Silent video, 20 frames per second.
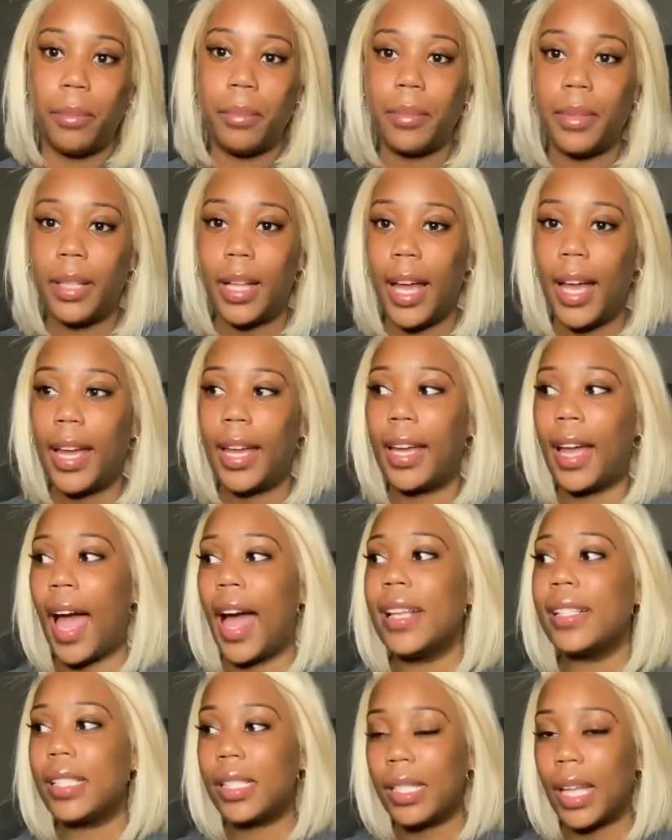Like
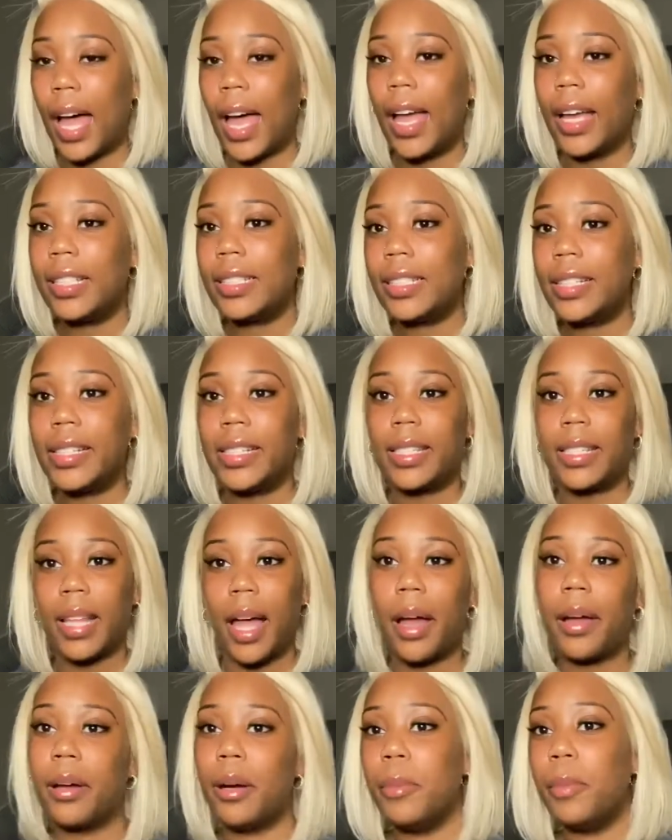I actually
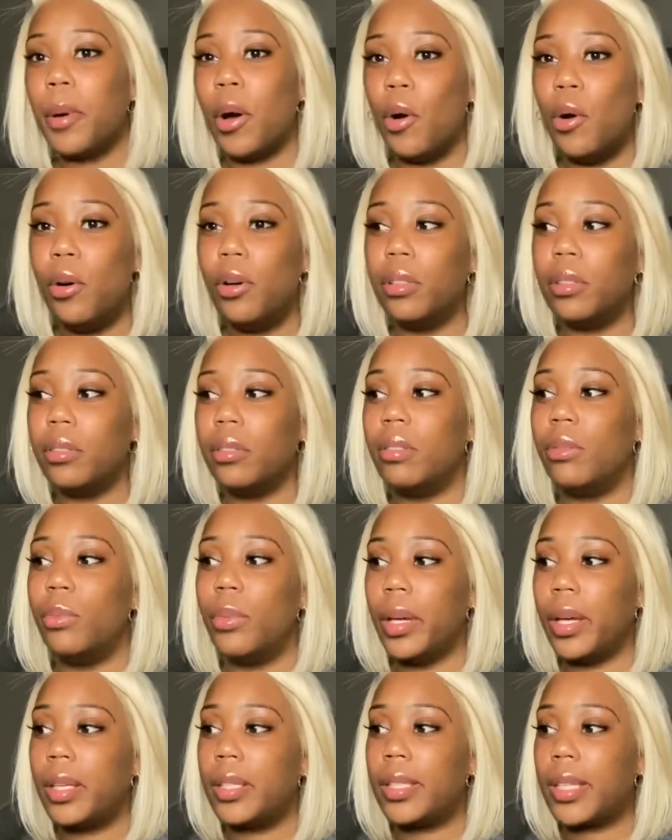stock up on
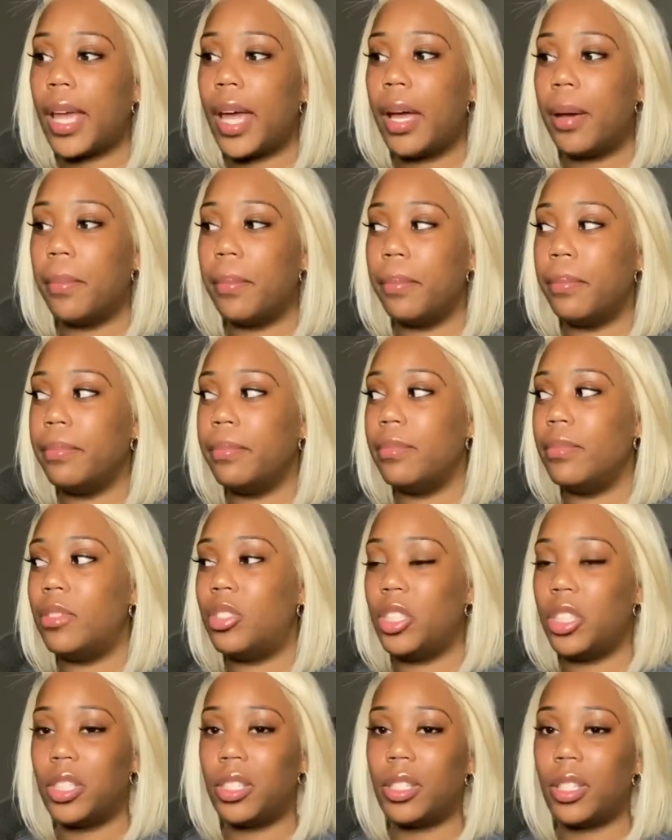wig cap
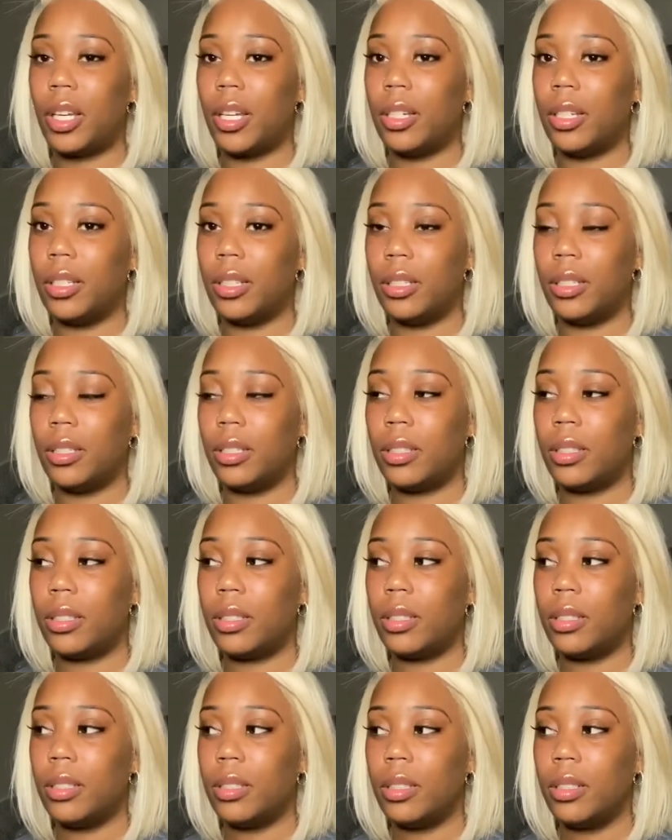just
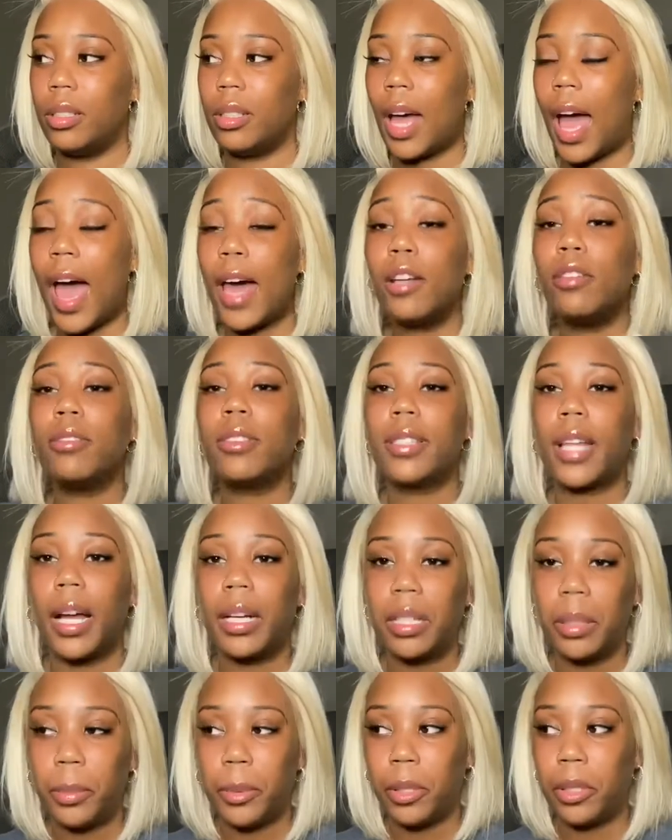cause I don't
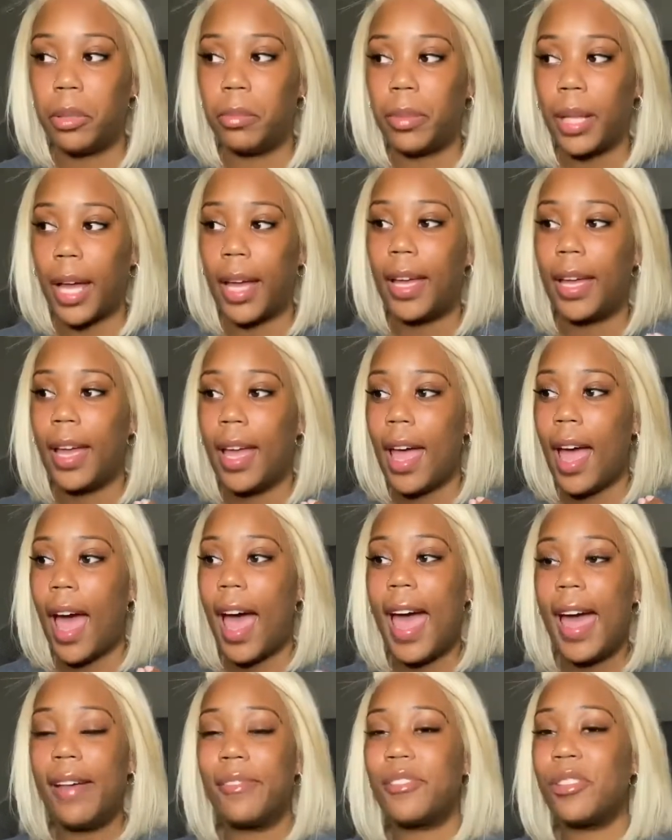stock up on them. Like
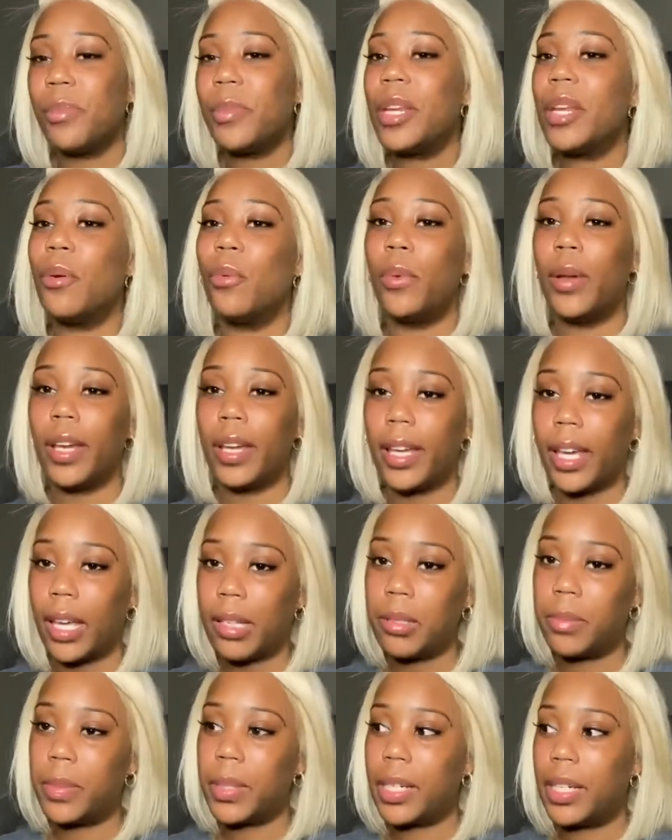I have so many wig
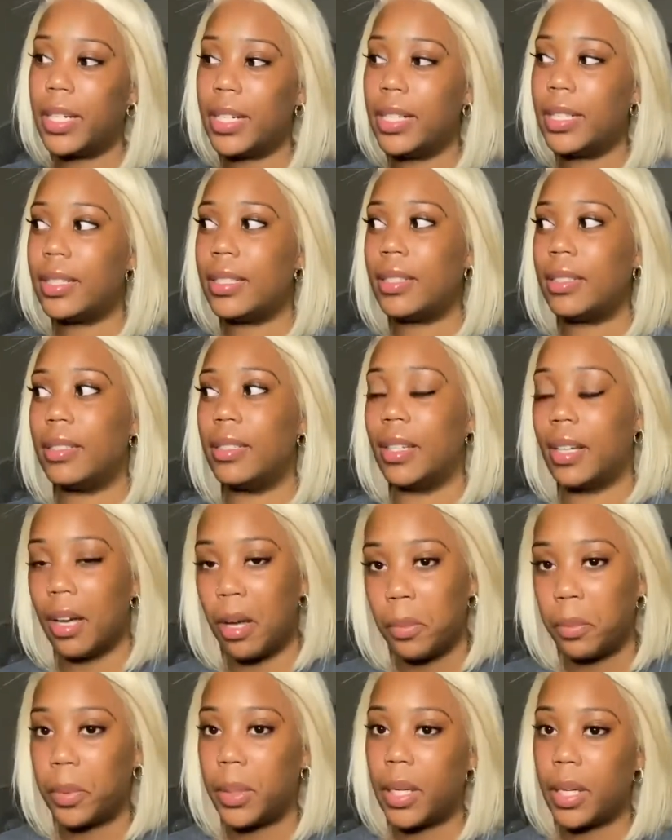caps because the
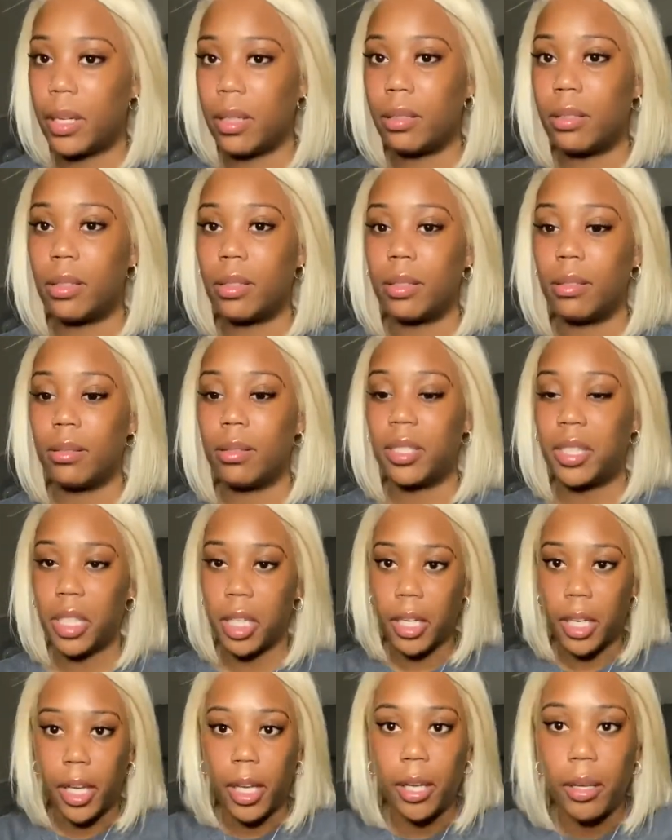companies
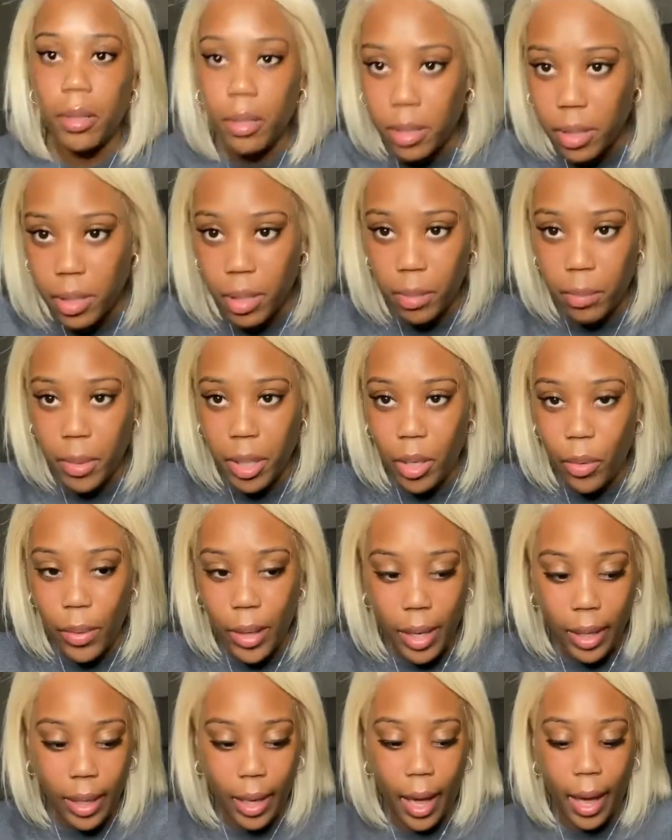send me a
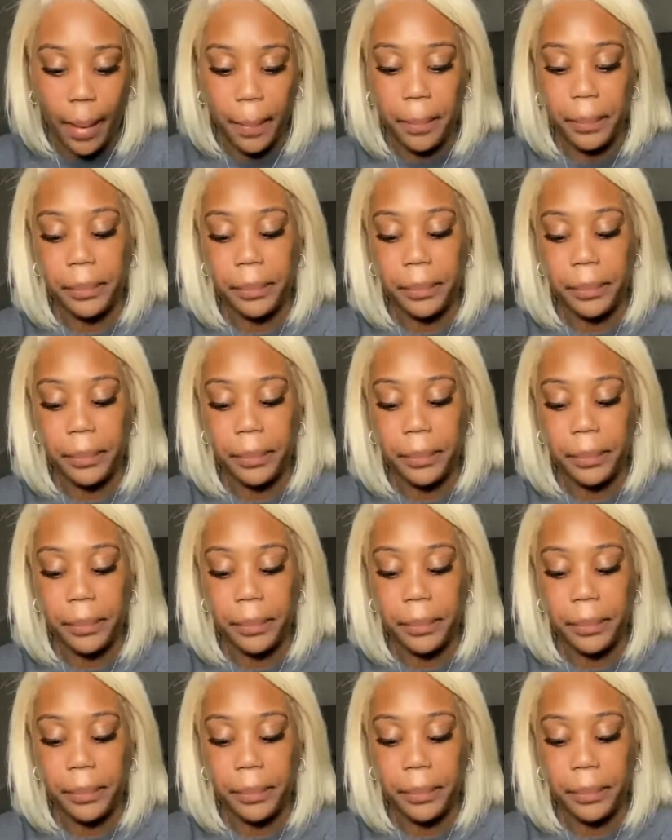wig cap.